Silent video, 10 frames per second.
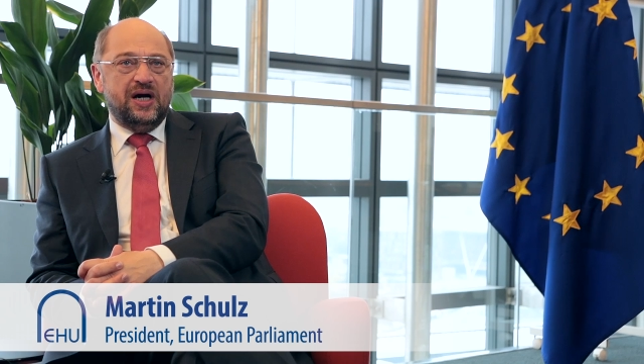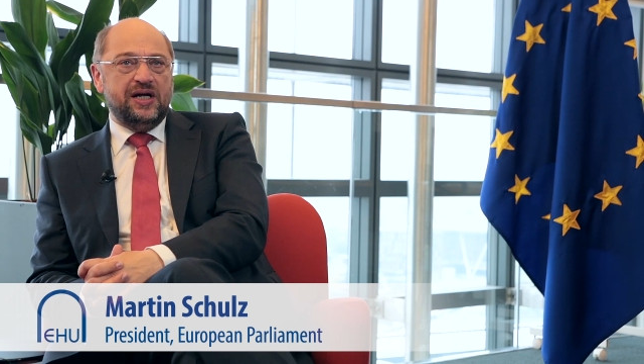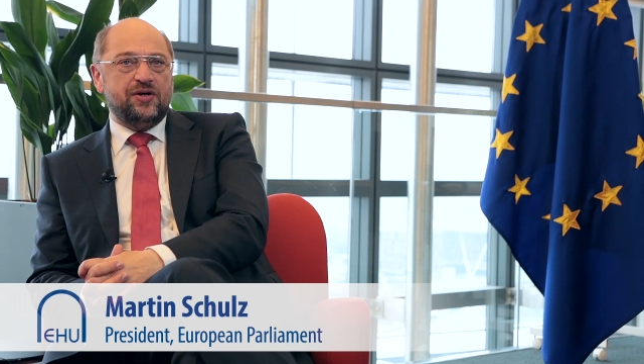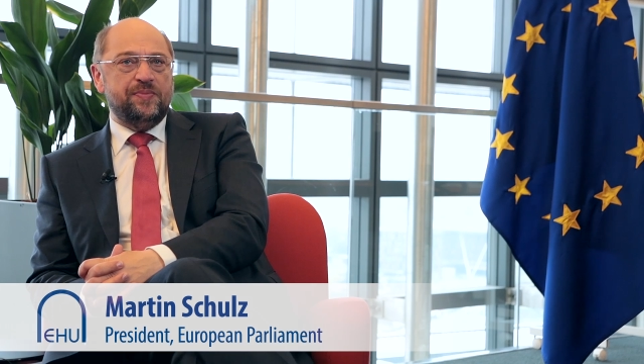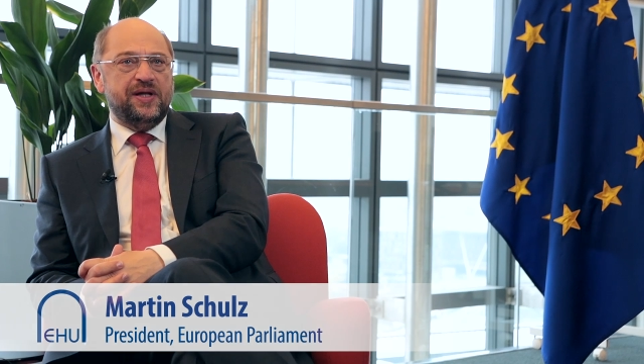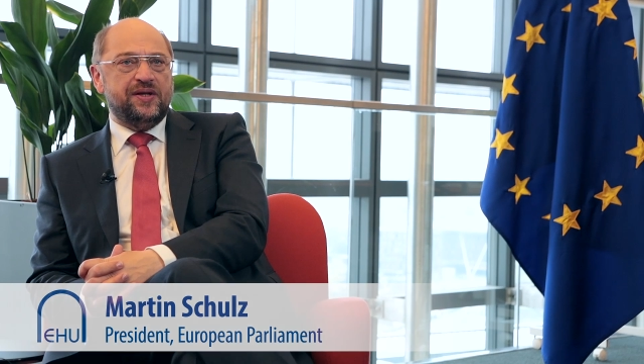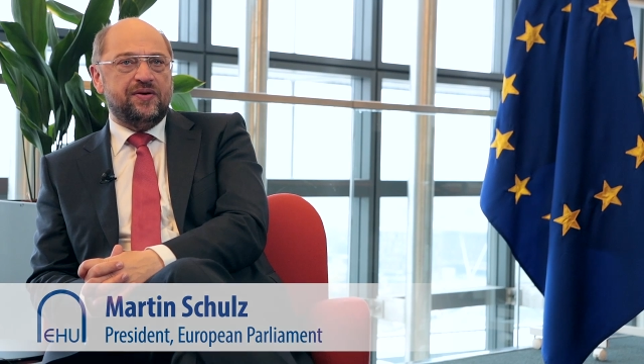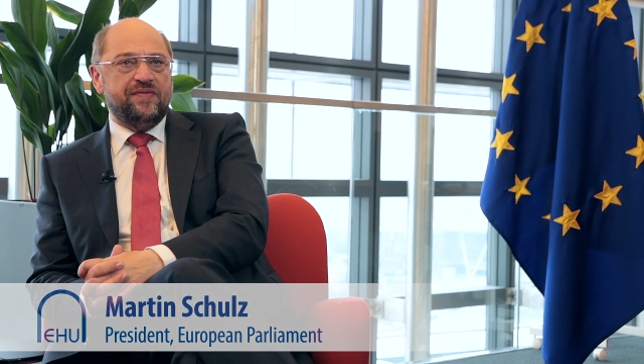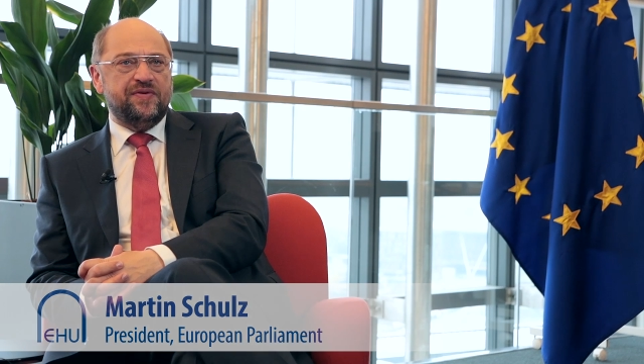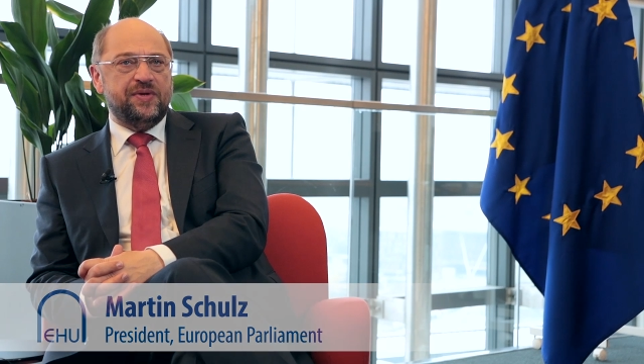I commend the
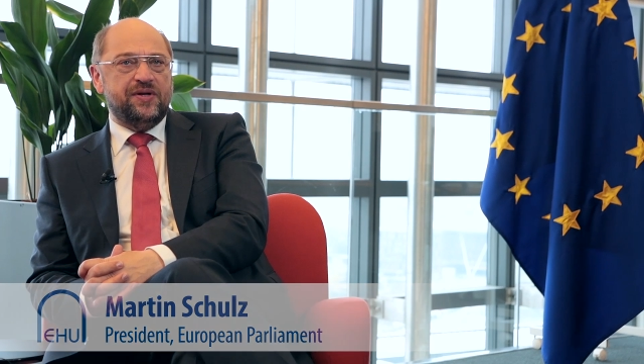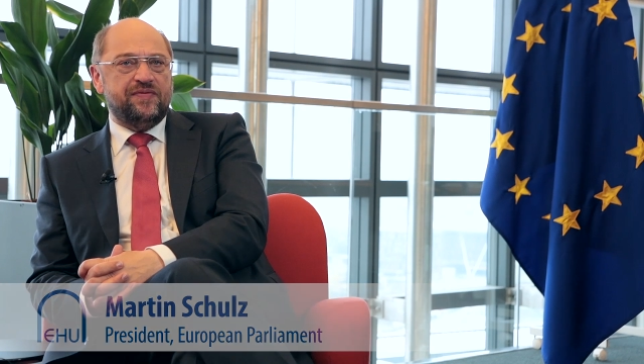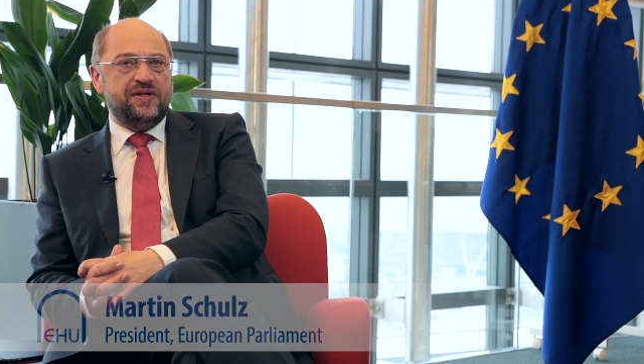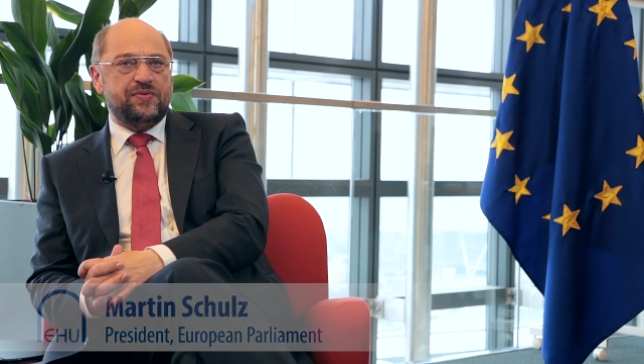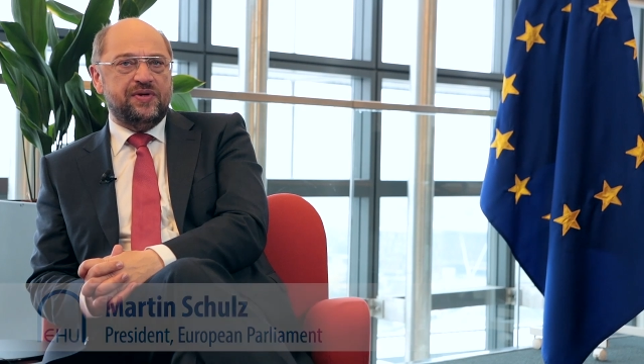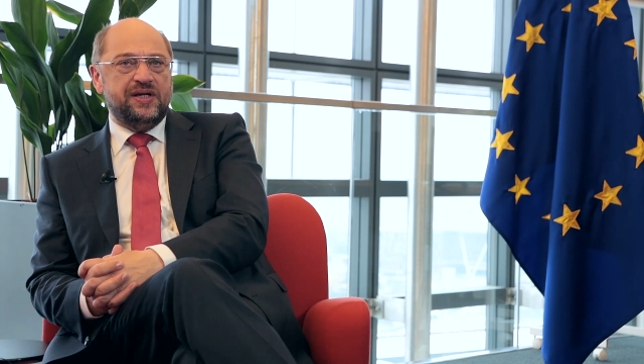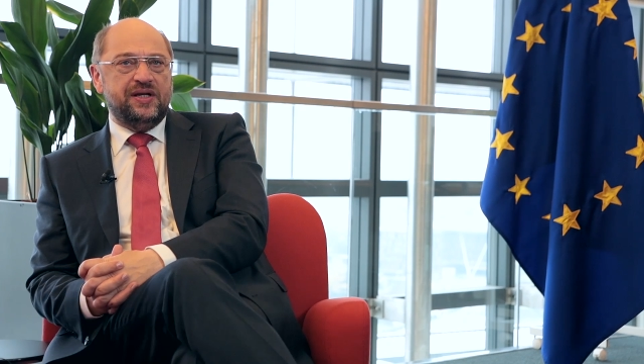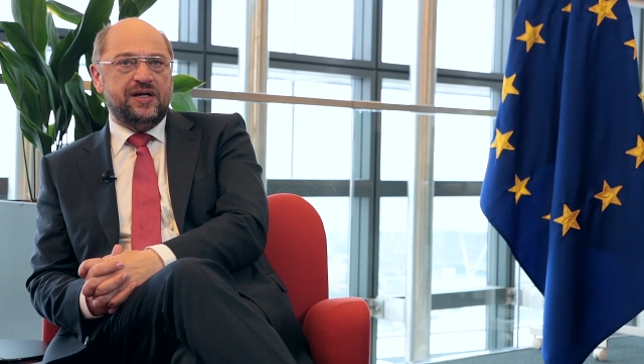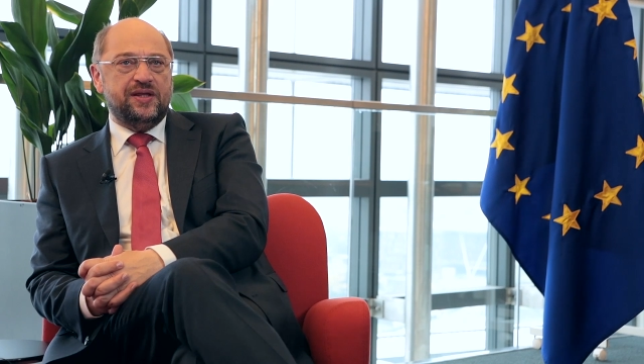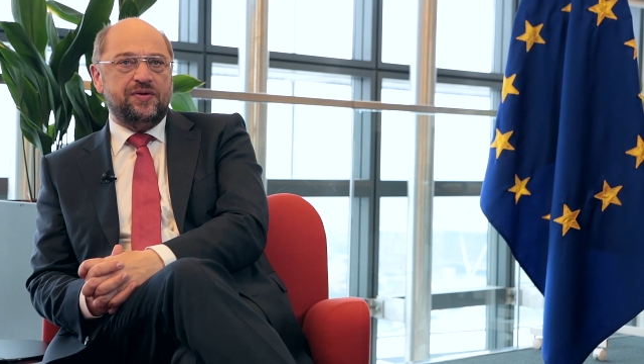government of
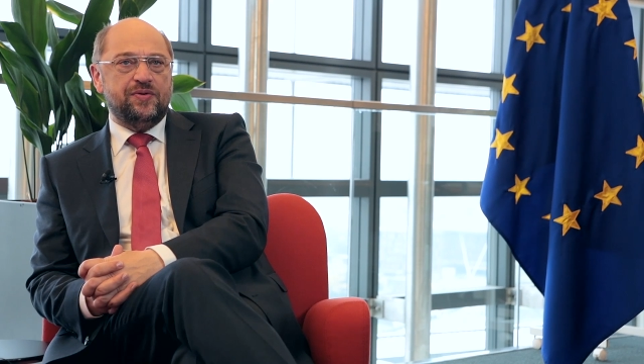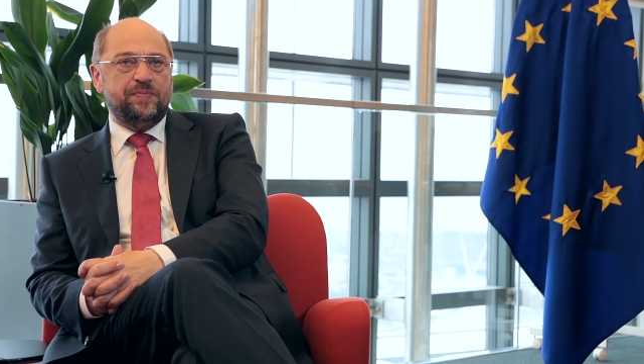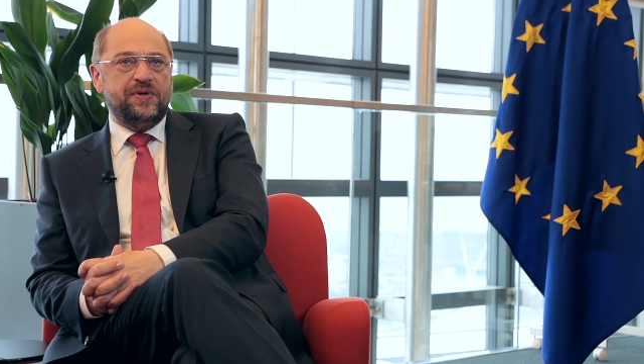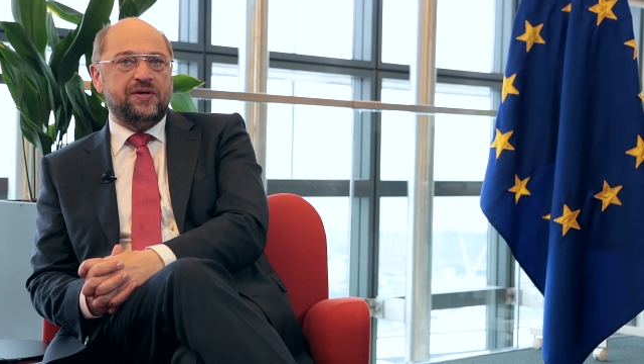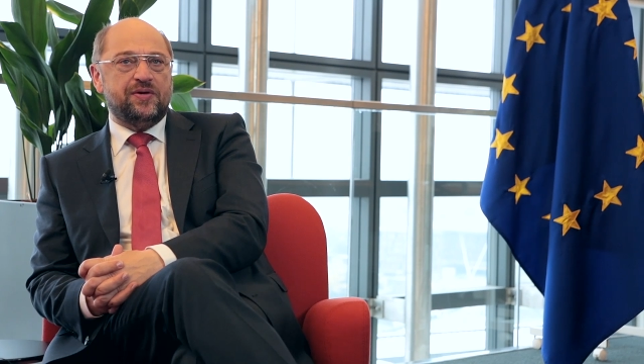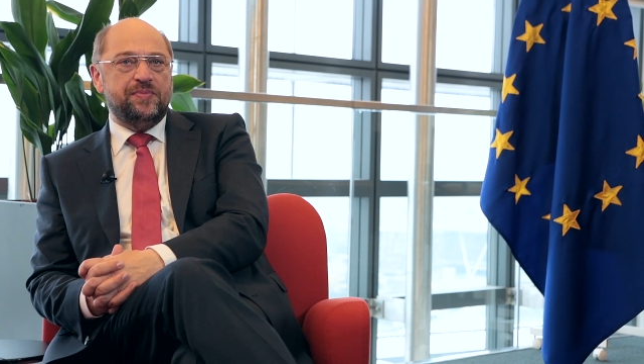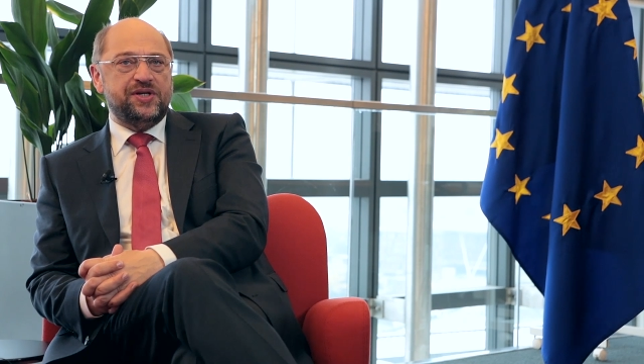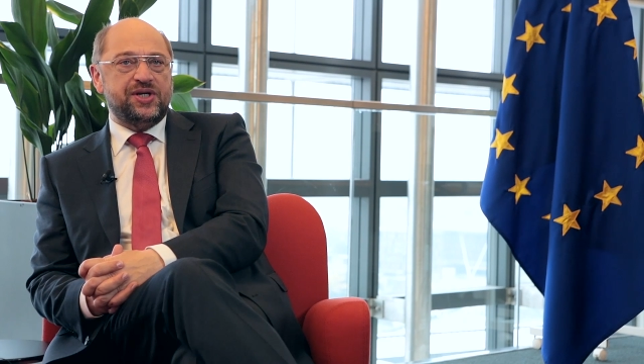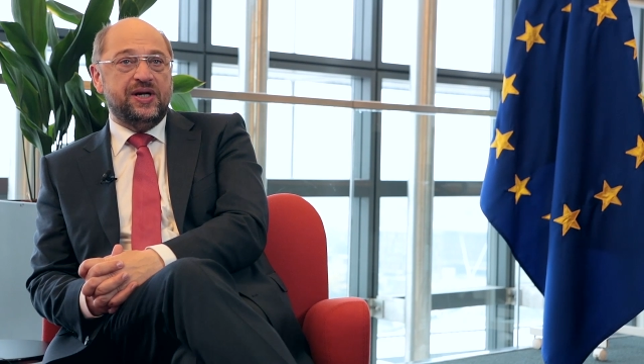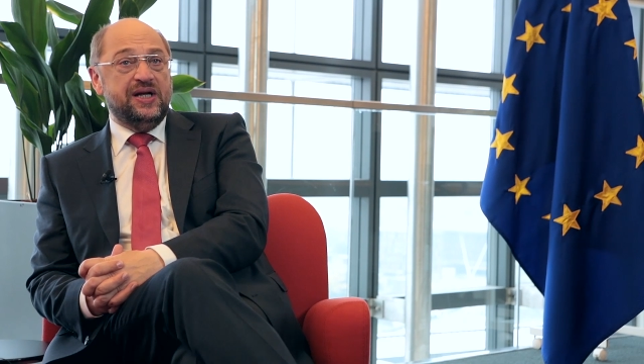Lithuania, the European
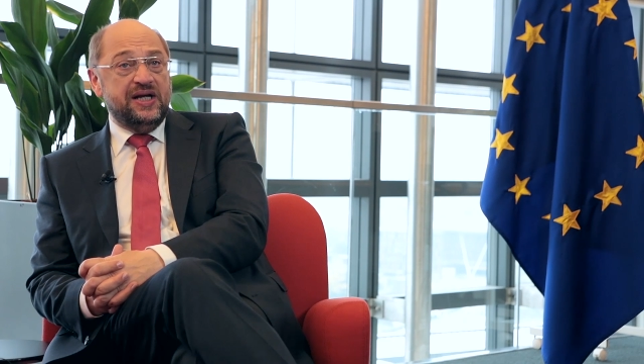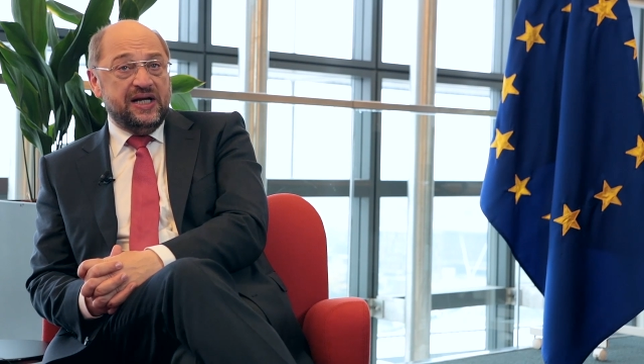Commission,